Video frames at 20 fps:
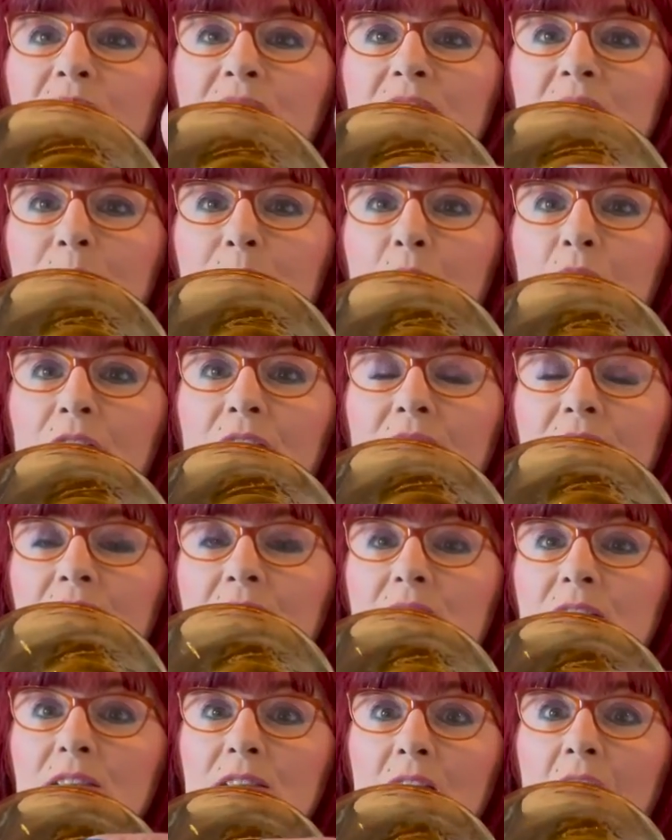This part
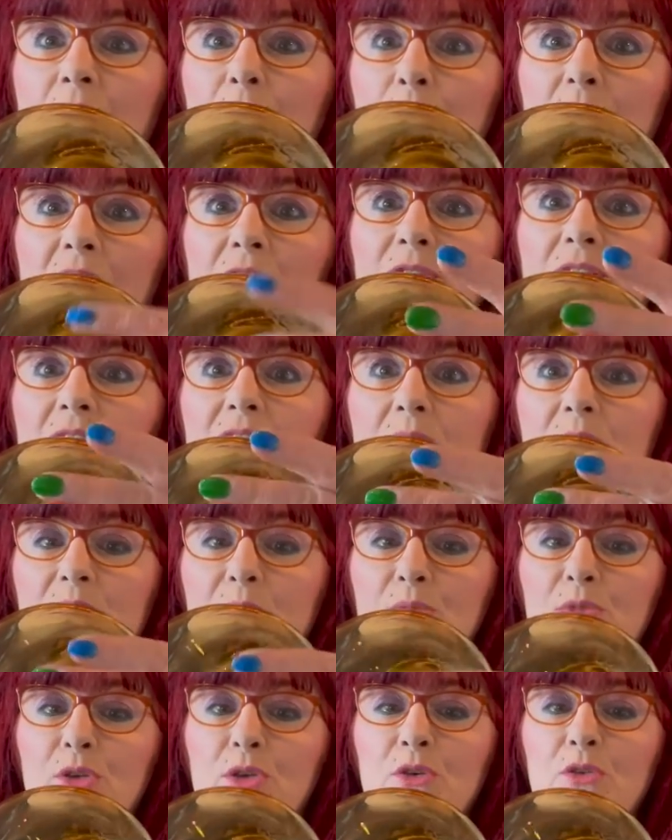is not rough, it's
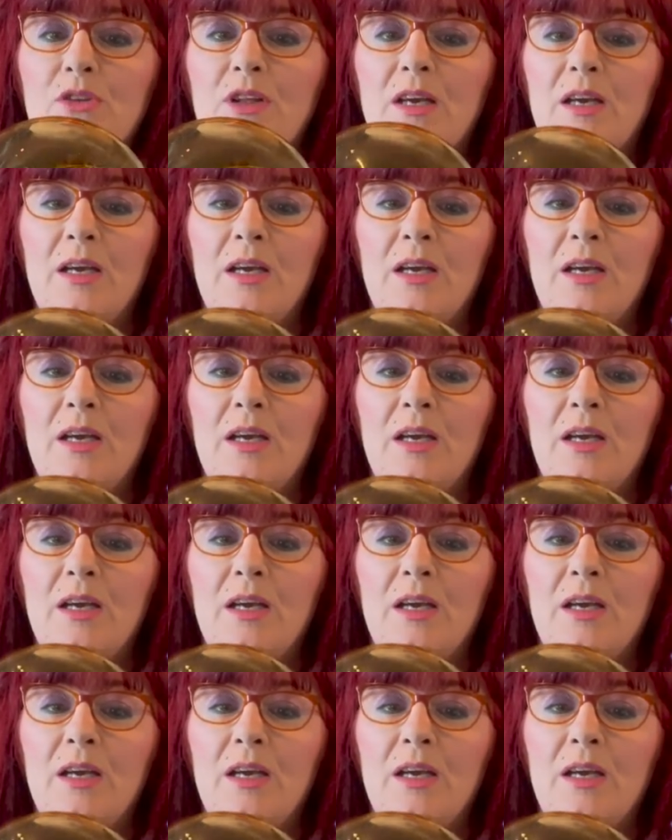smooth.